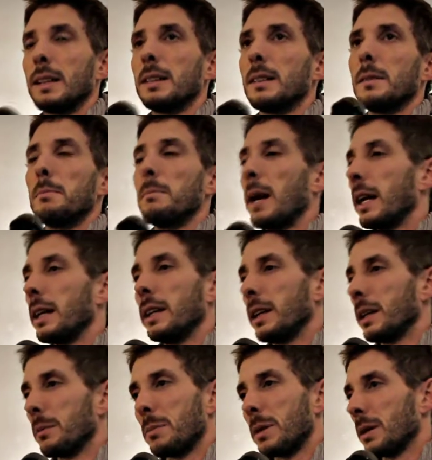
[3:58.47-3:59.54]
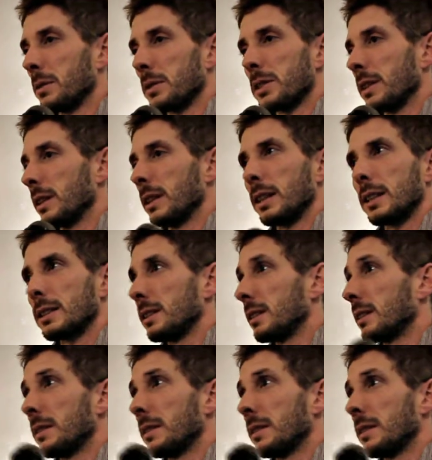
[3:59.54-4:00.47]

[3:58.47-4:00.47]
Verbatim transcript: uh, mining projects and